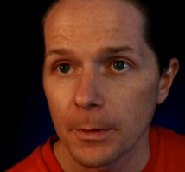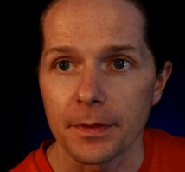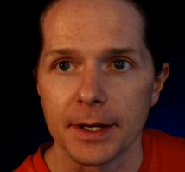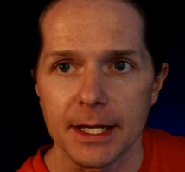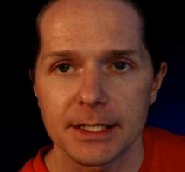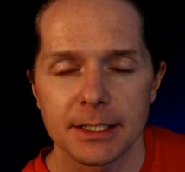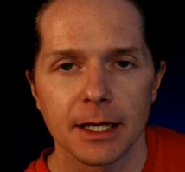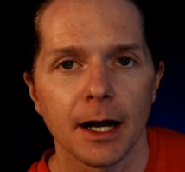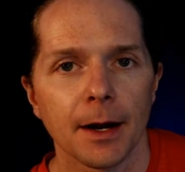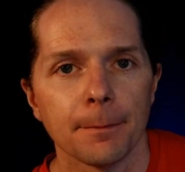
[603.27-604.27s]
what the next
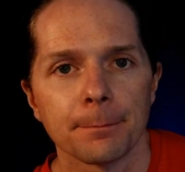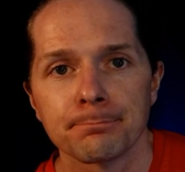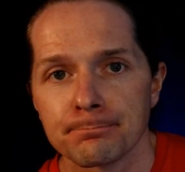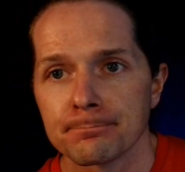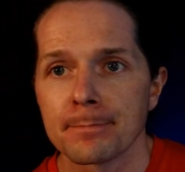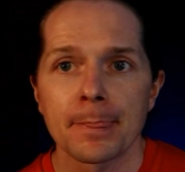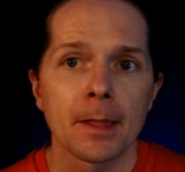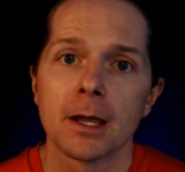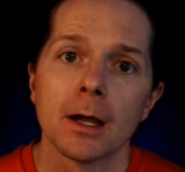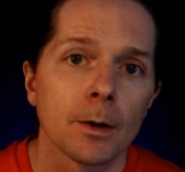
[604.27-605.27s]

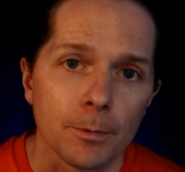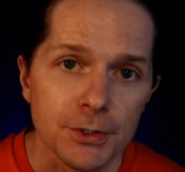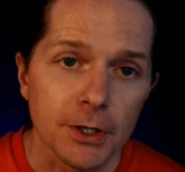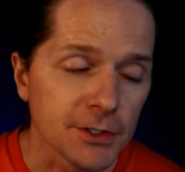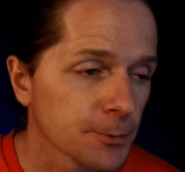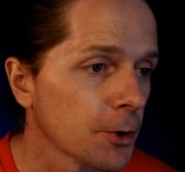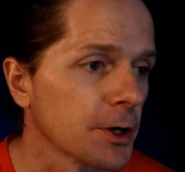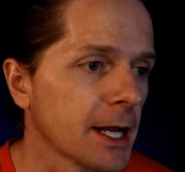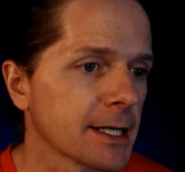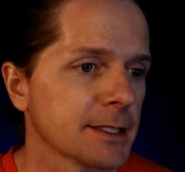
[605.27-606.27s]
results
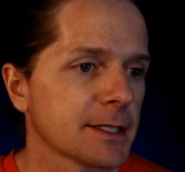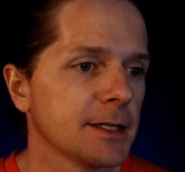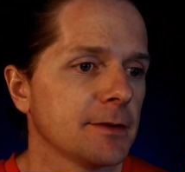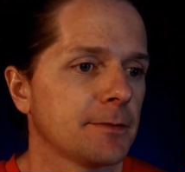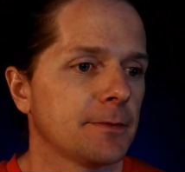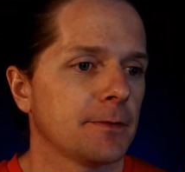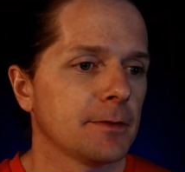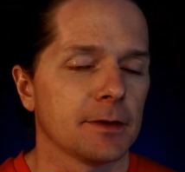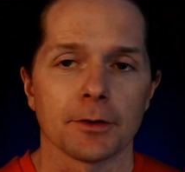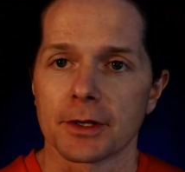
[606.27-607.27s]
were, and I can see if
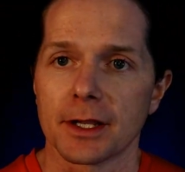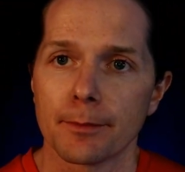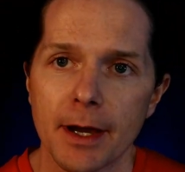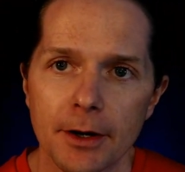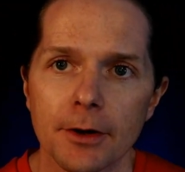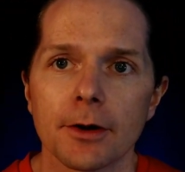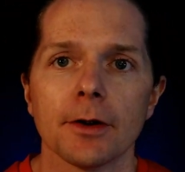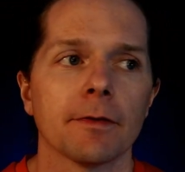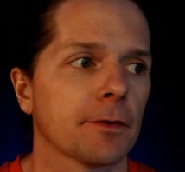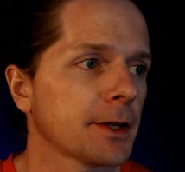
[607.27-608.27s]
they're getting
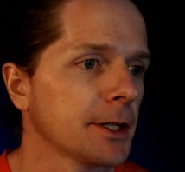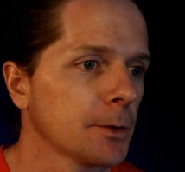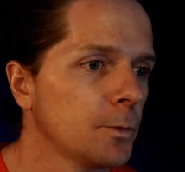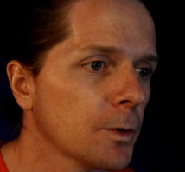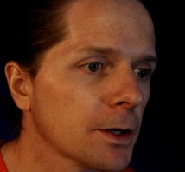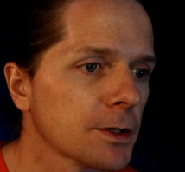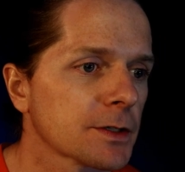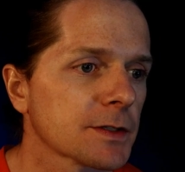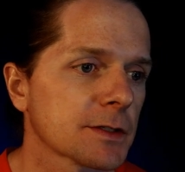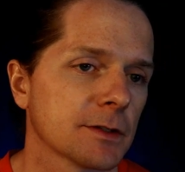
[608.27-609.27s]
better, if they're getting
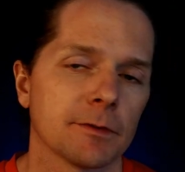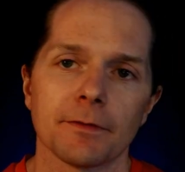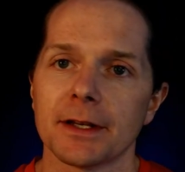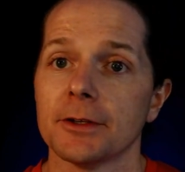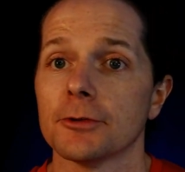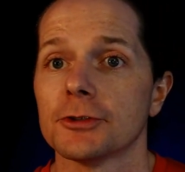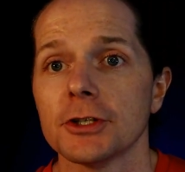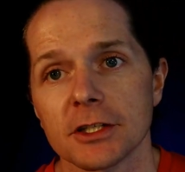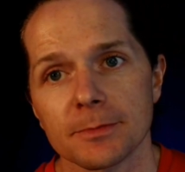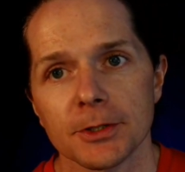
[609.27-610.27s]
worse, if I need to
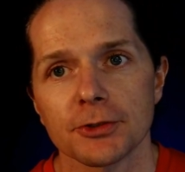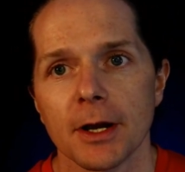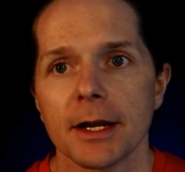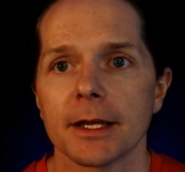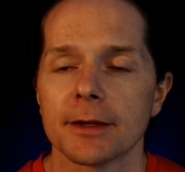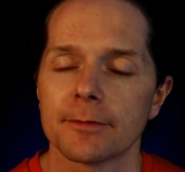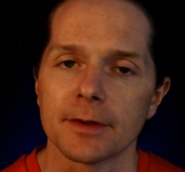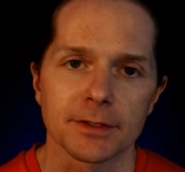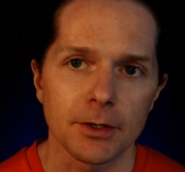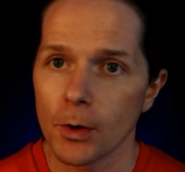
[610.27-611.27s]
adjust my training, if
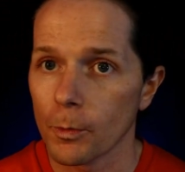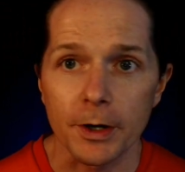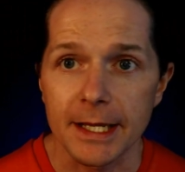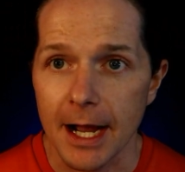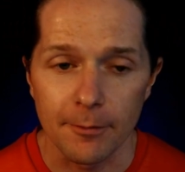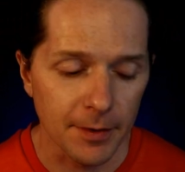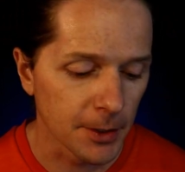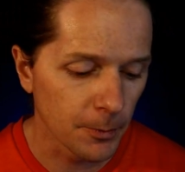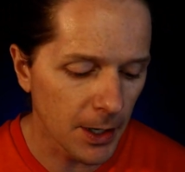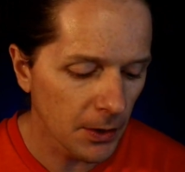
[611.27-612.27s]
it's all working out
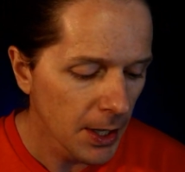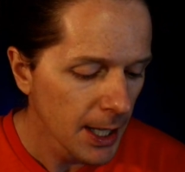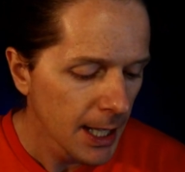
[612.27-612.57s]
very well.